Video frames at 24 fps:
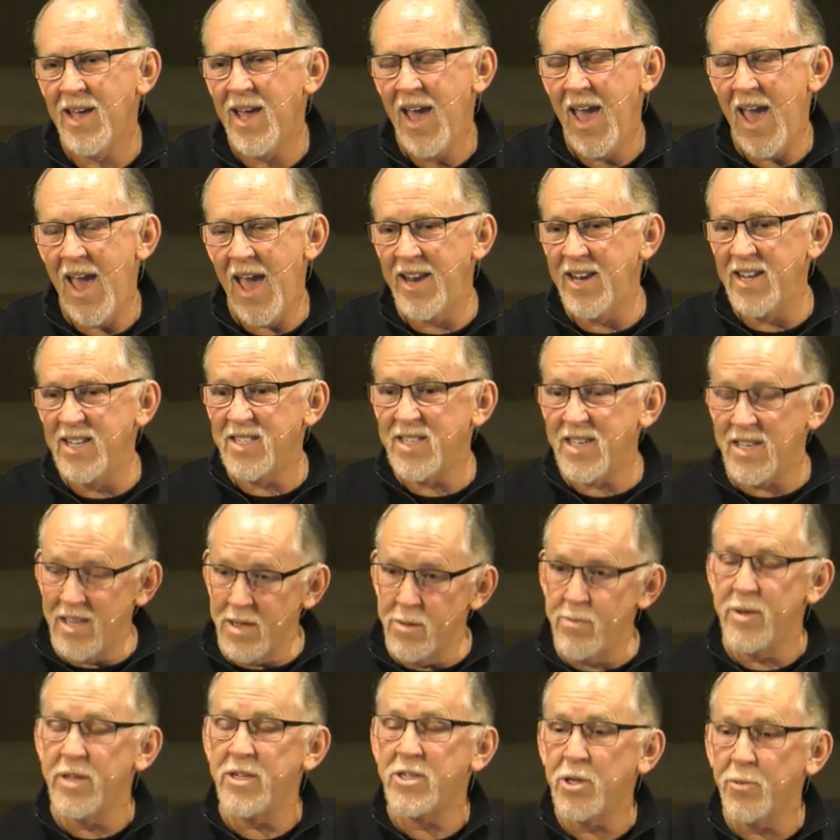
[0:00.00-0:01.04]
and his
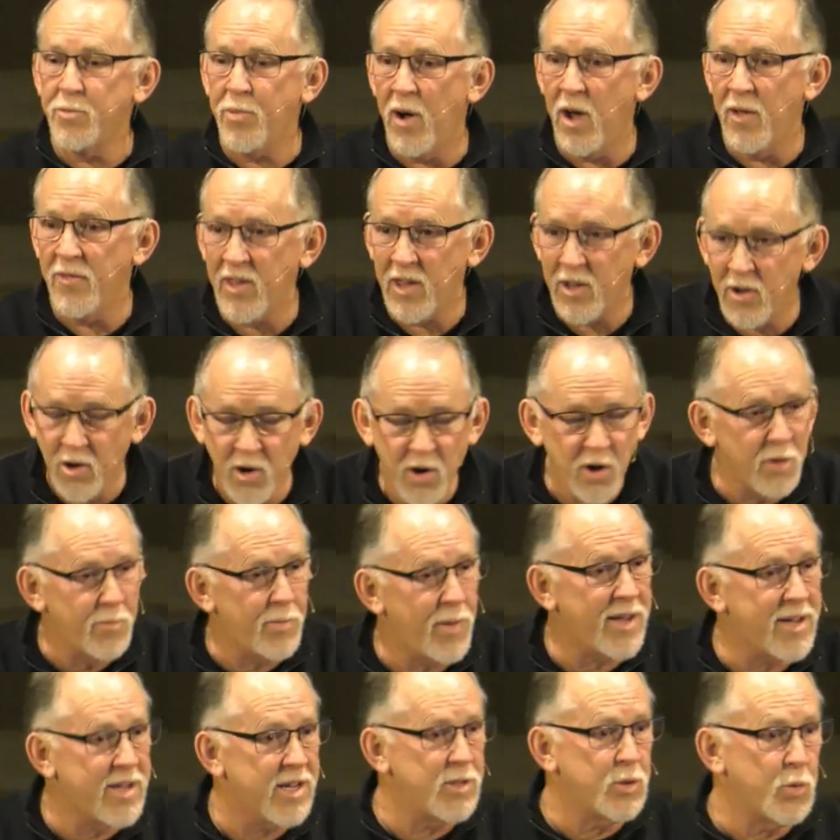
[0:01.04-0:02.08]
image upon the earth,
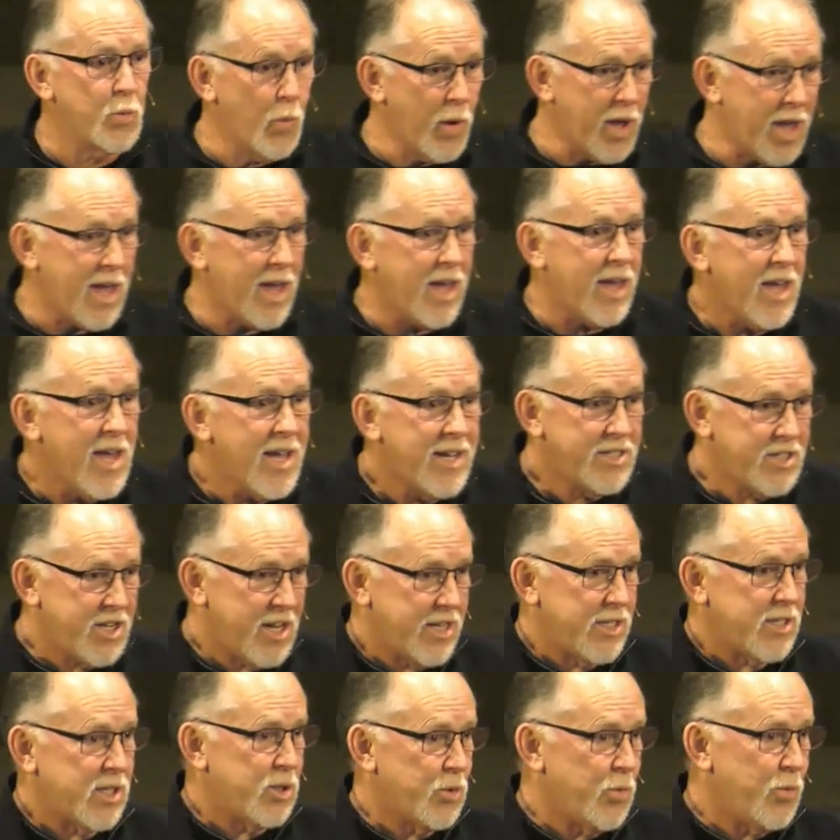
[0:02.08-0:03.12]
because we,
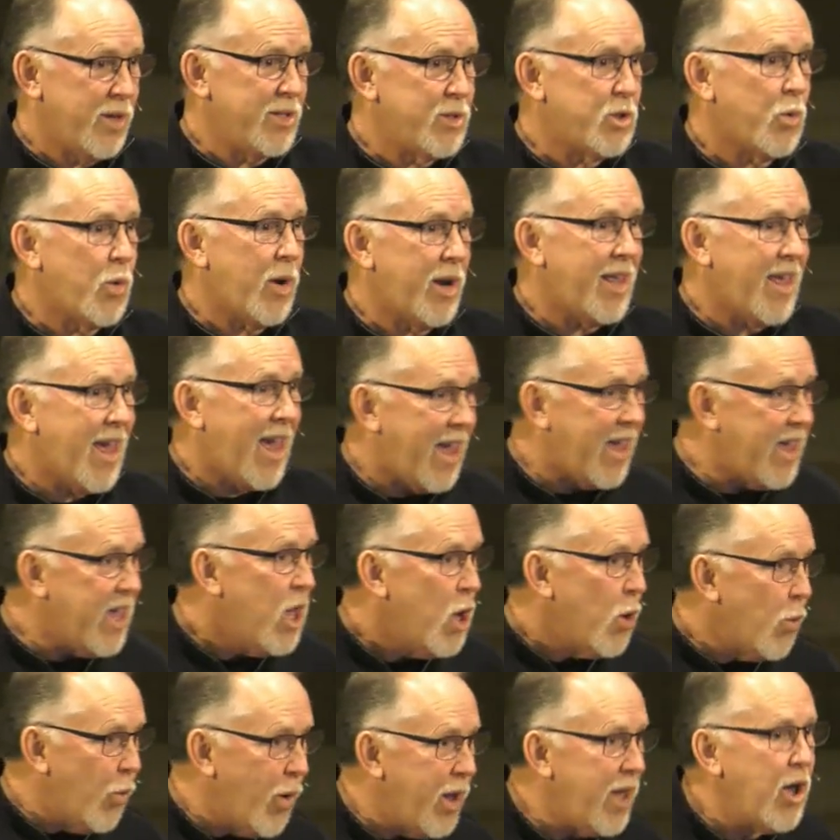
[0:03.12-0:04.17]
Genesis 1:28,
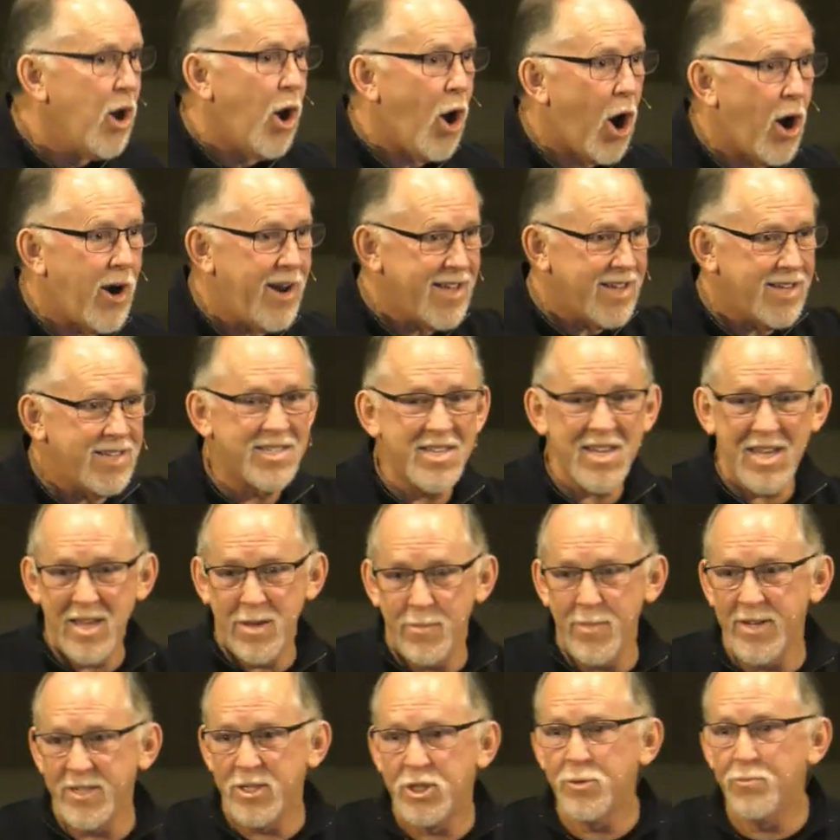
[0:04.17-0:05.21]
we are his
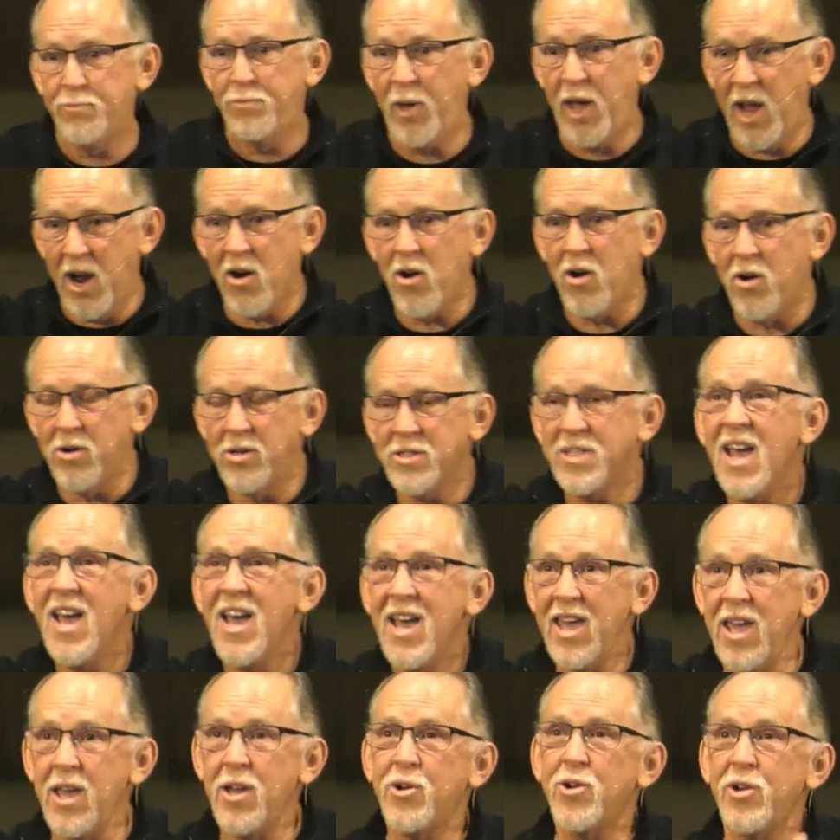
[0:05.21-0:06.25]
image bearers.
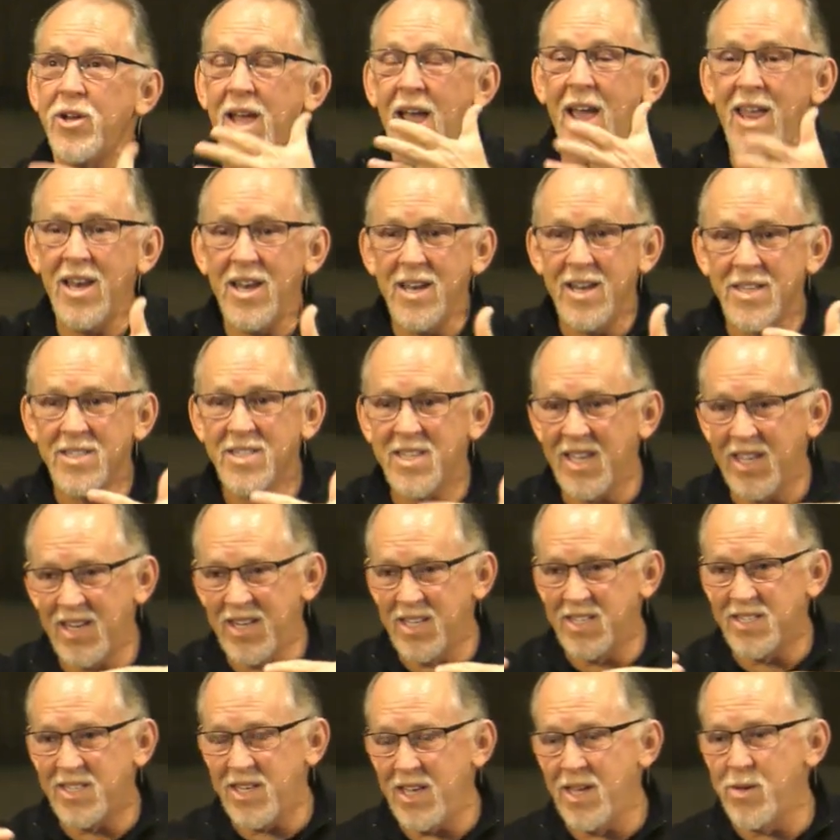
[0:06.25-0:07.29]
He created us in
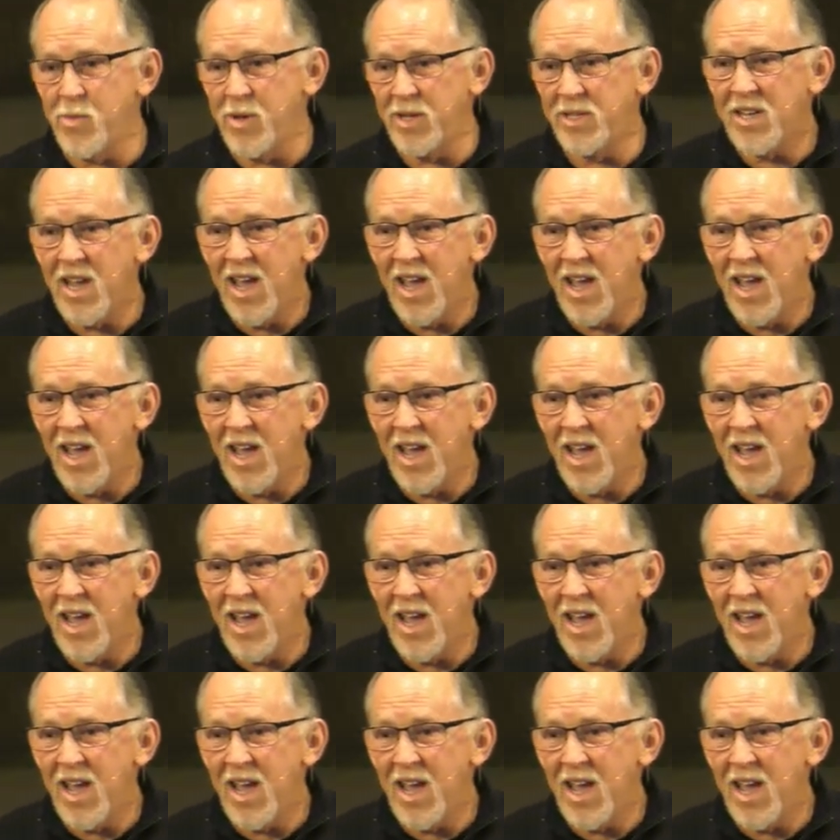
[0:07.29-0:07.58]
his image,